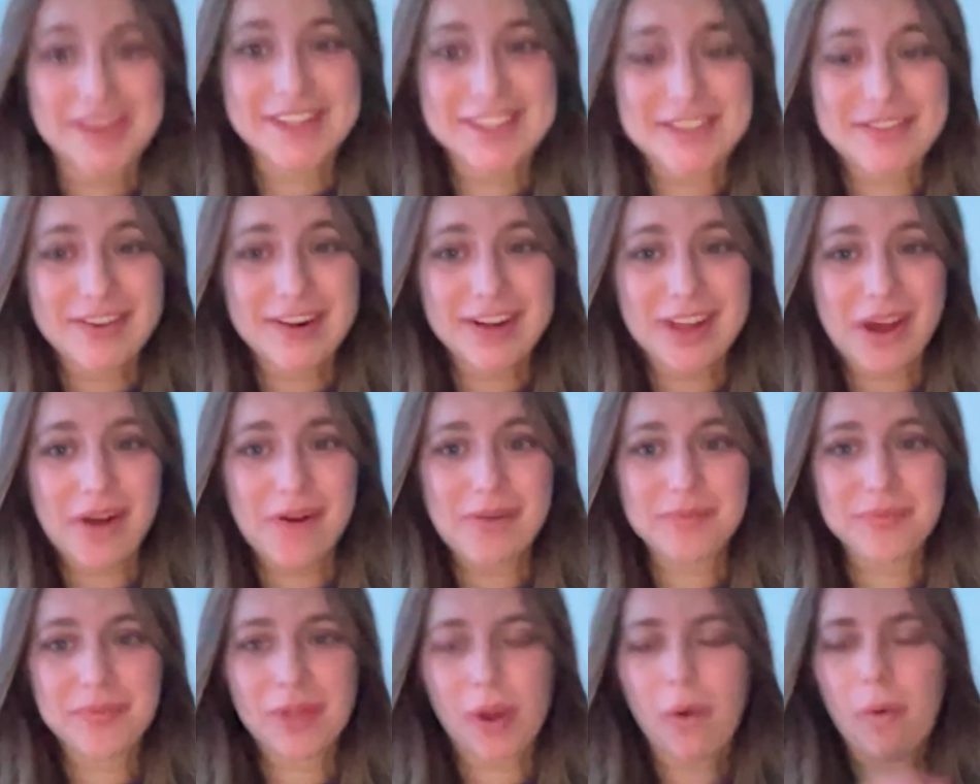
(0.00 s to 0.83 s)
this video,
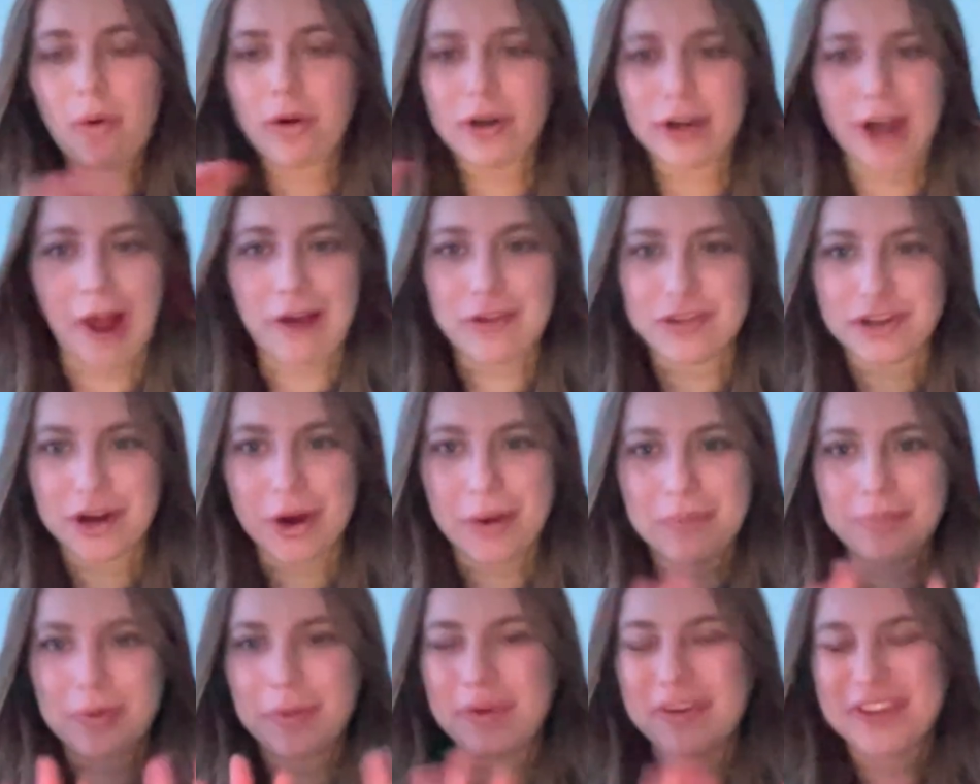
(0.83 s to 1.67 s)
or an outro, but
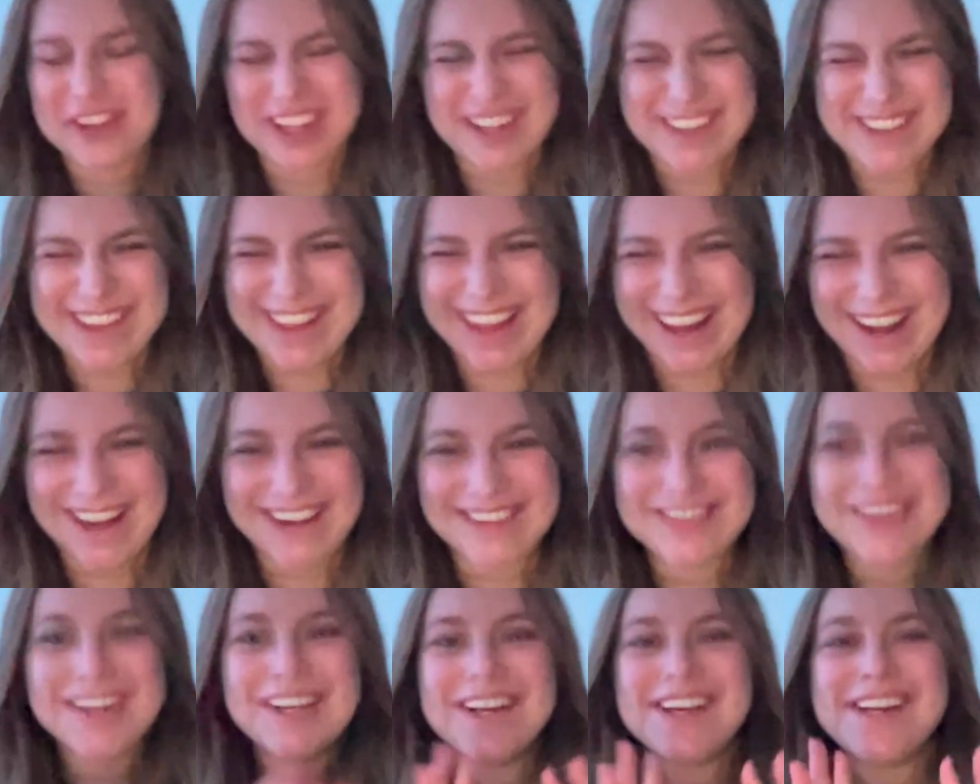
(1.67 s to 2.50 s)
we'll get to that.
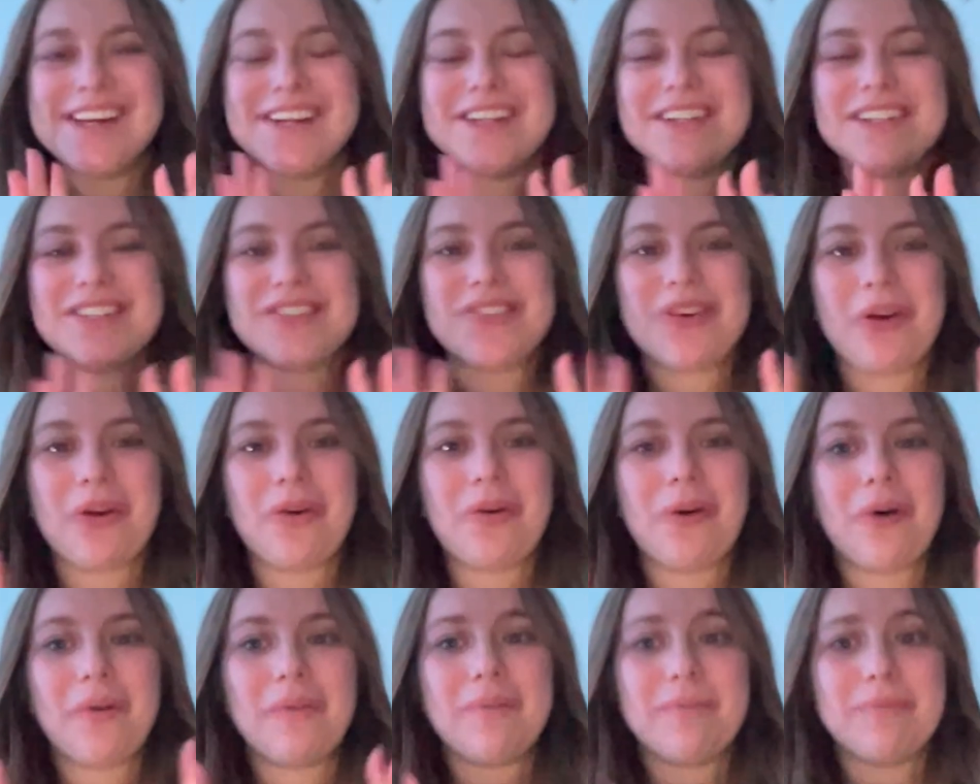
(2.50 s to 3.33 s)
So
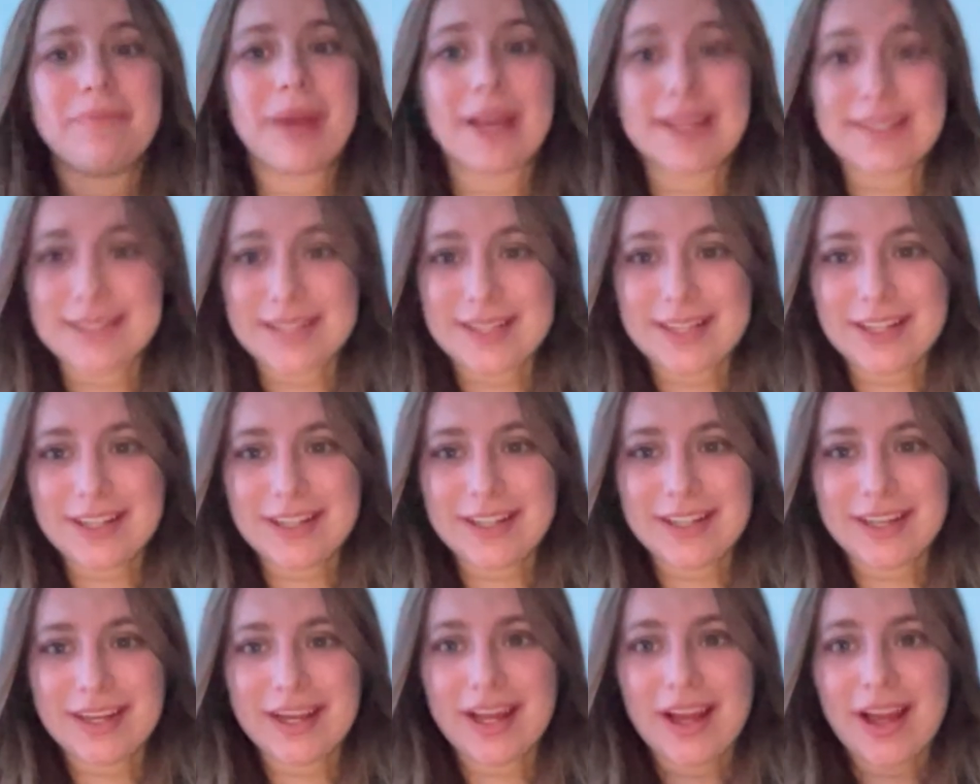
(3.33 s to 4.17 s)

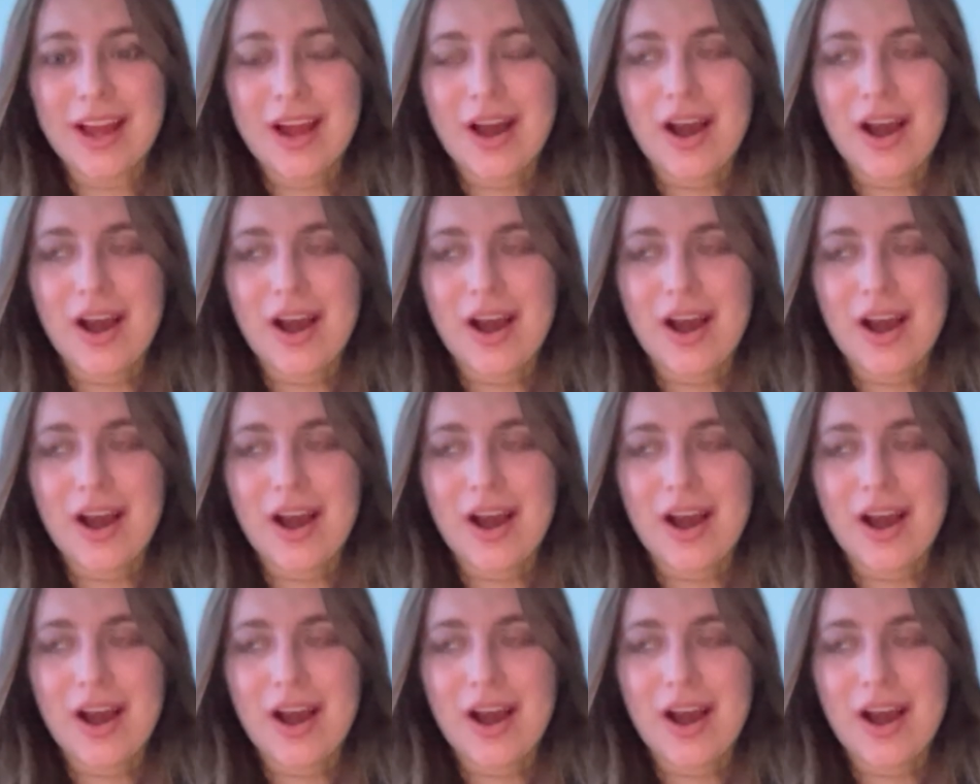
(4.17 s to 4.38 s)
basically,